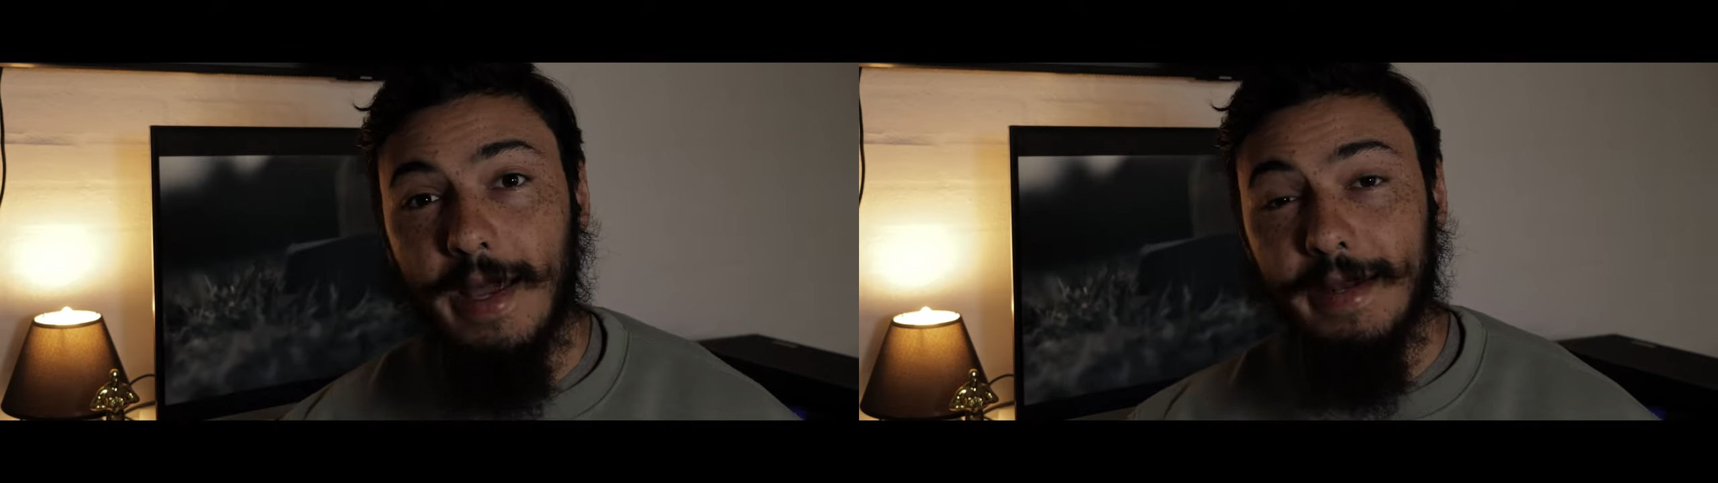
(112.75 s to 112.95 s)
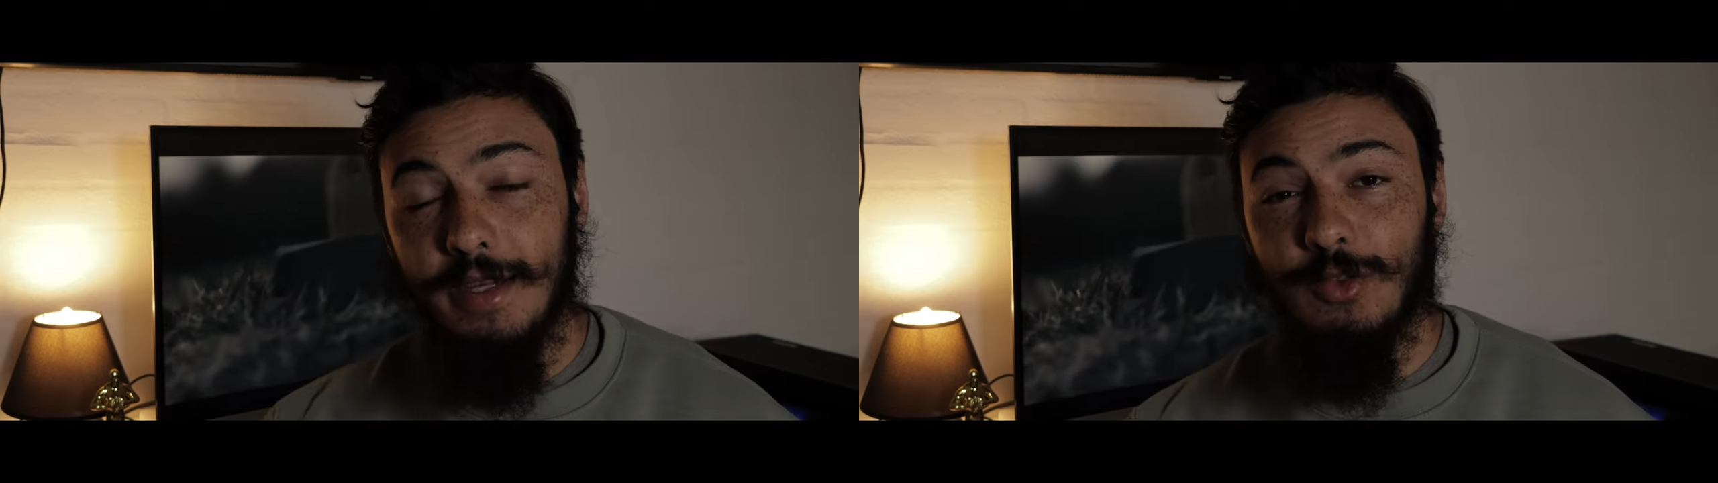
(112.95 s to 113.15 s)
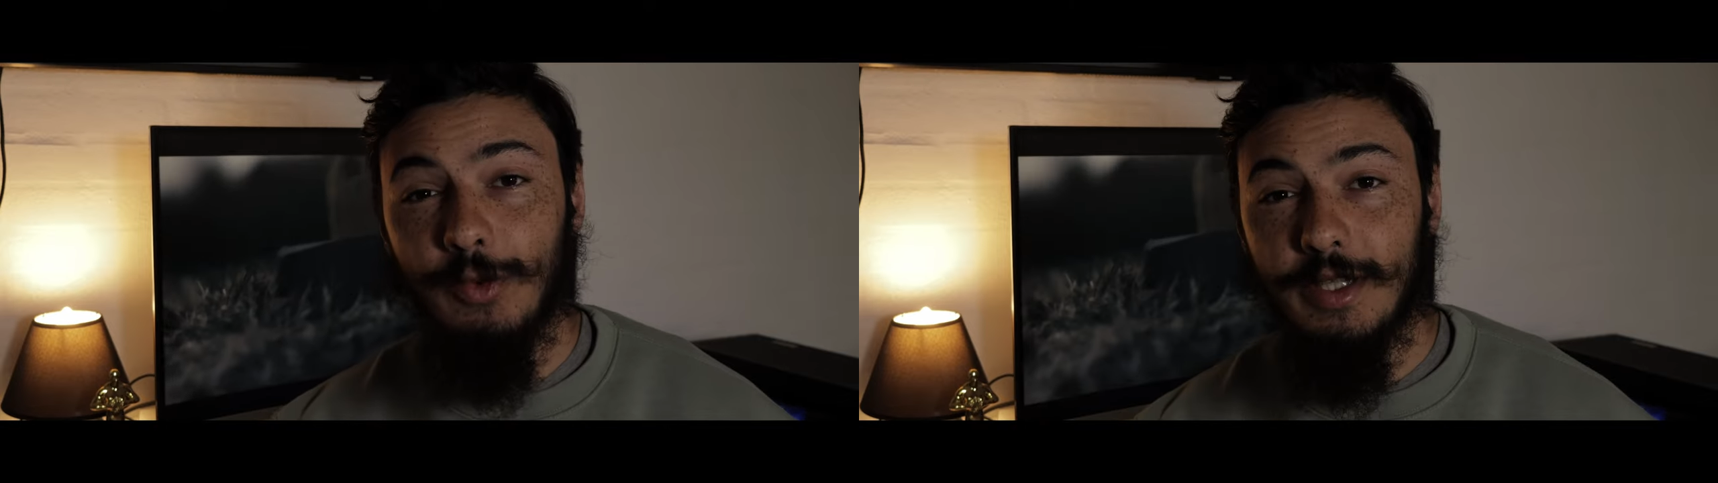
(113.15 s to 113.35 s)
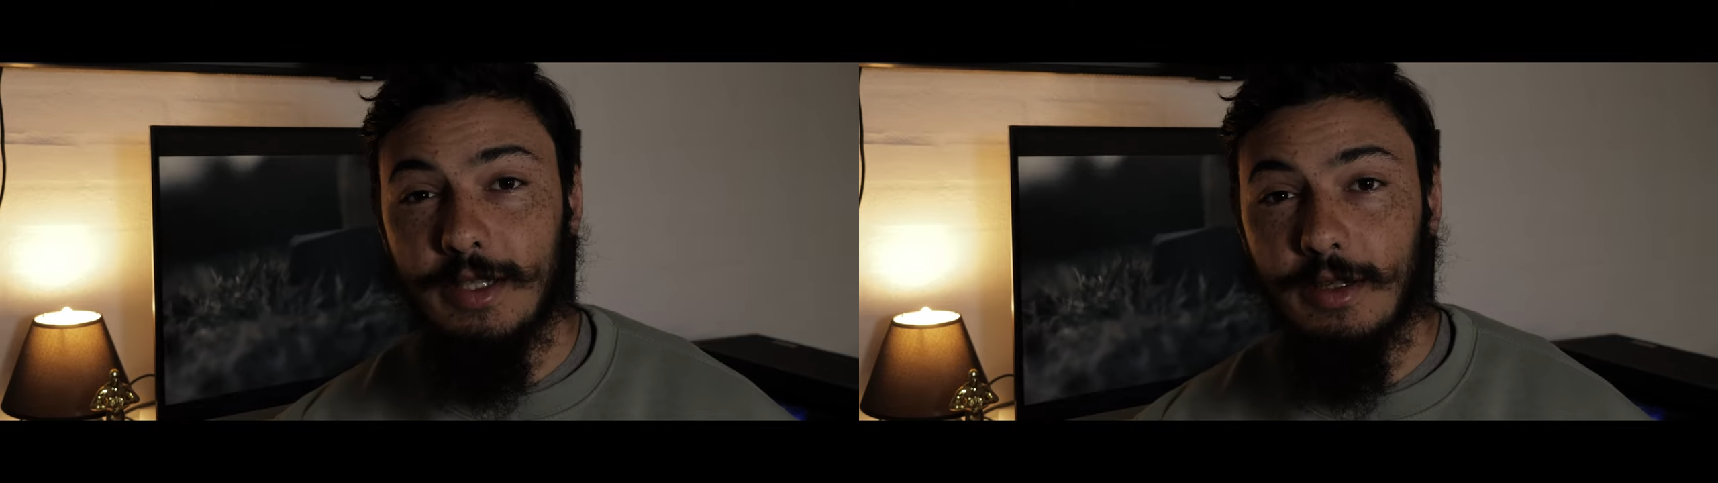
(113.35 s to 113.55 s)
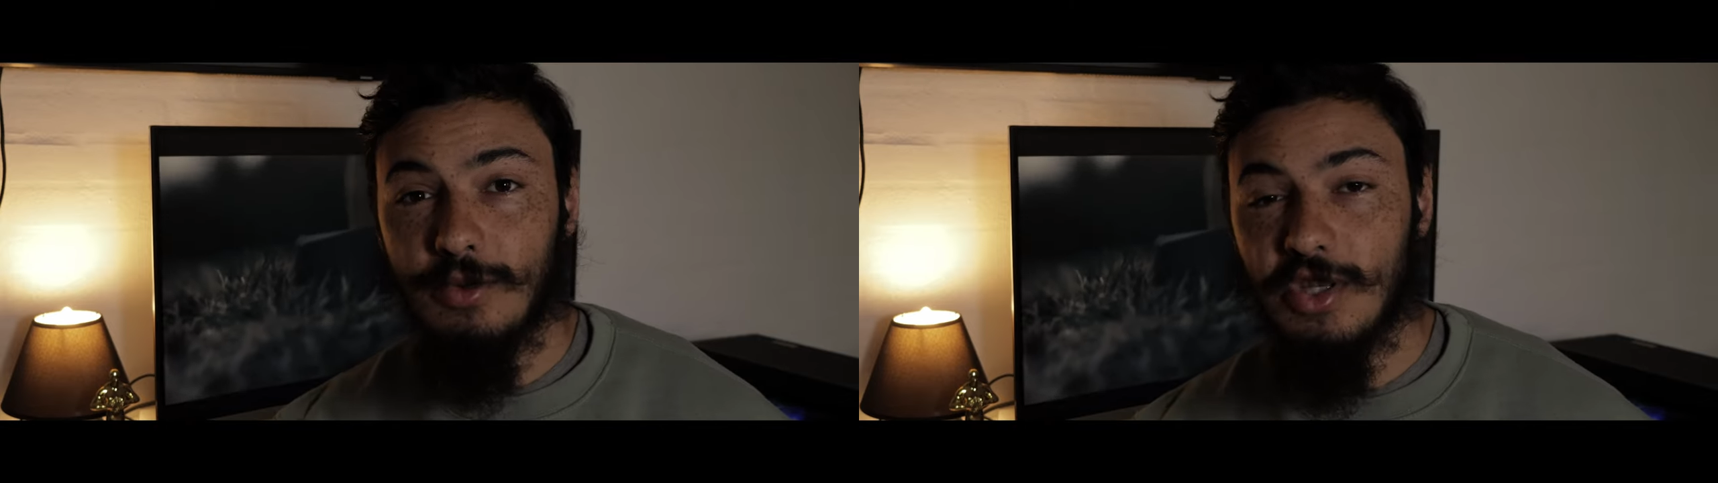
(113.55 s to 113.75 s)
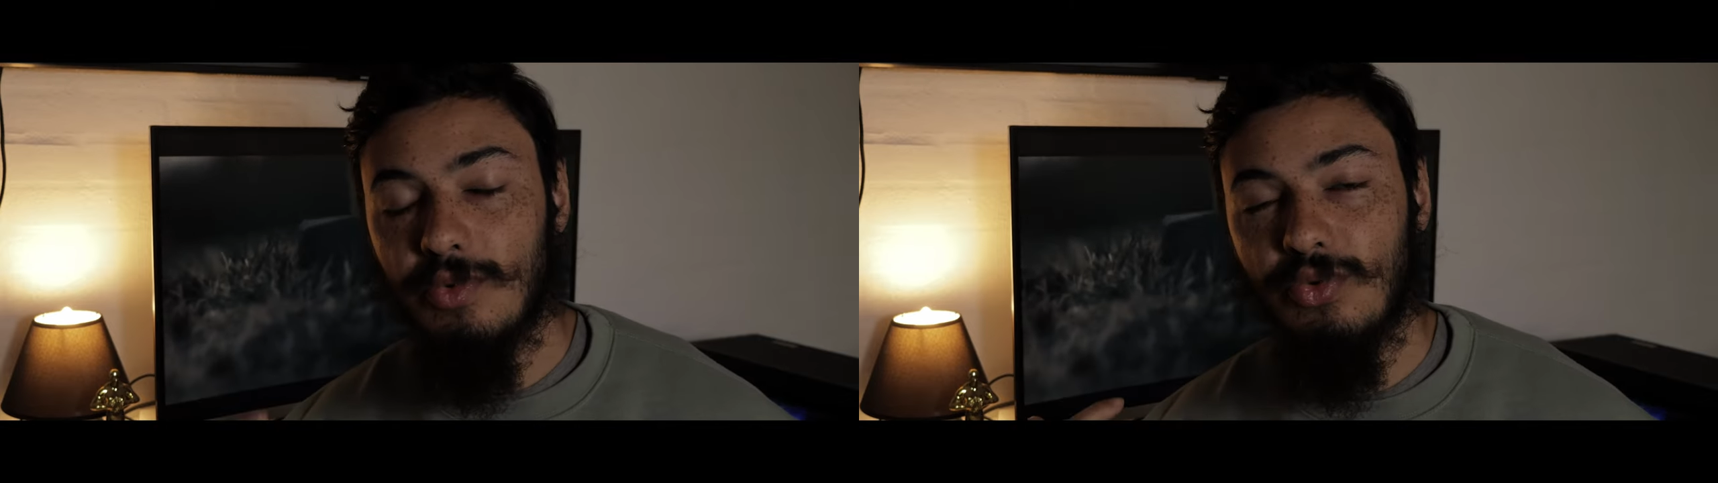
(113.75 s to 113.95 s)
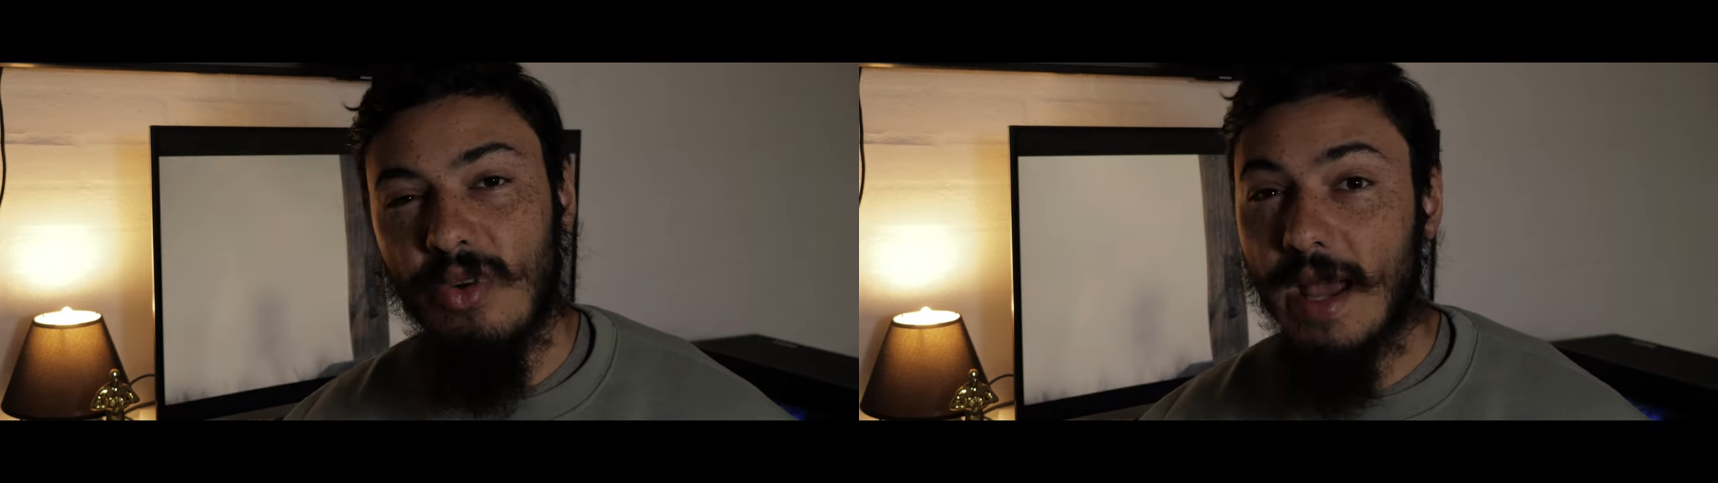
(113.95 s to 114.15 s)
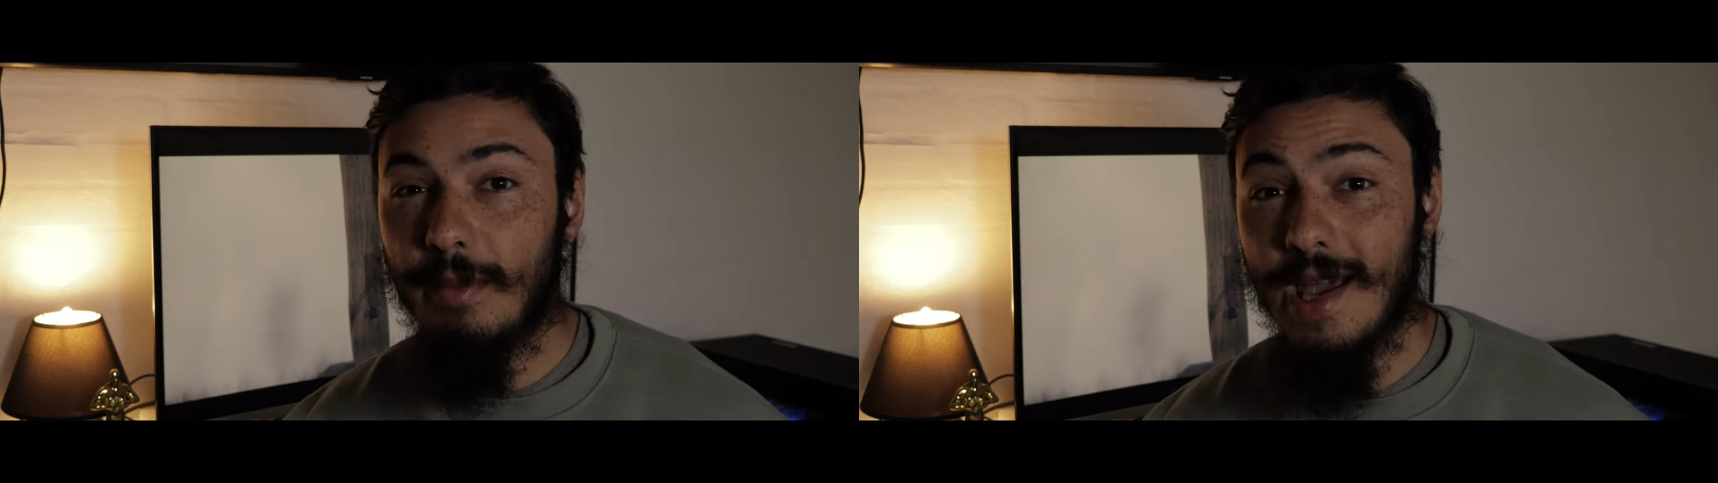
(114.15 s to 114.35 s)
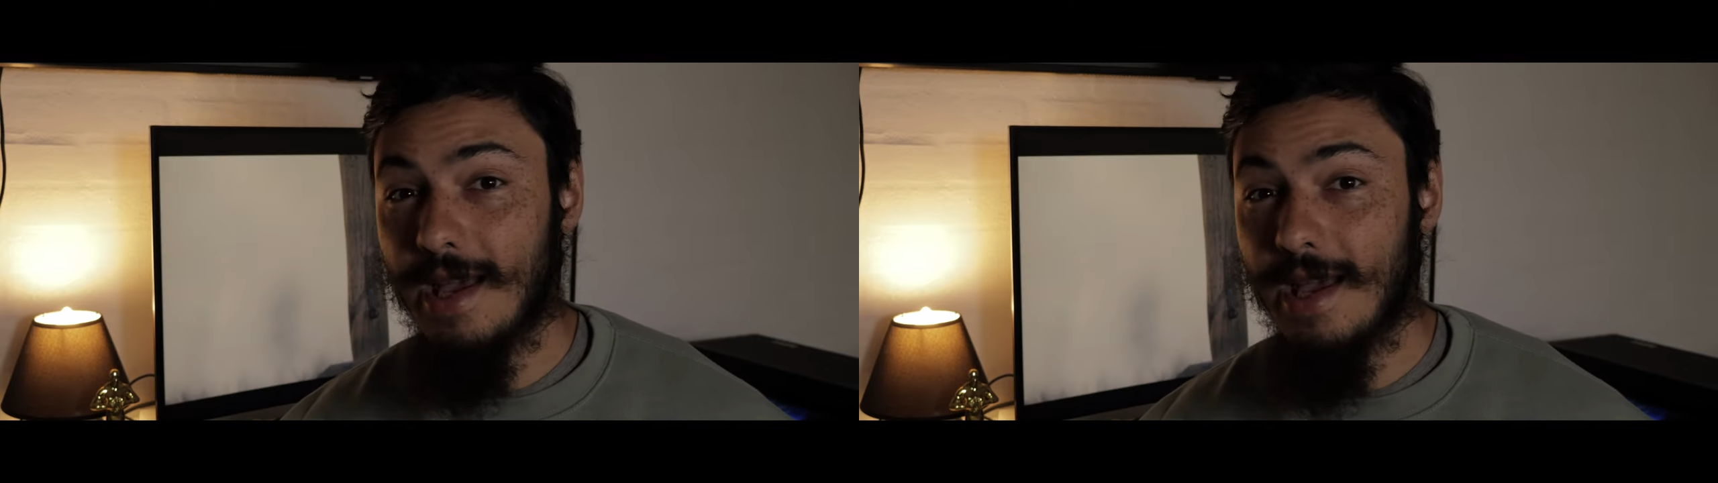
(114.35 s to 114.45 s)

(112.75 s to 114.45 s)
Like this video, subscribe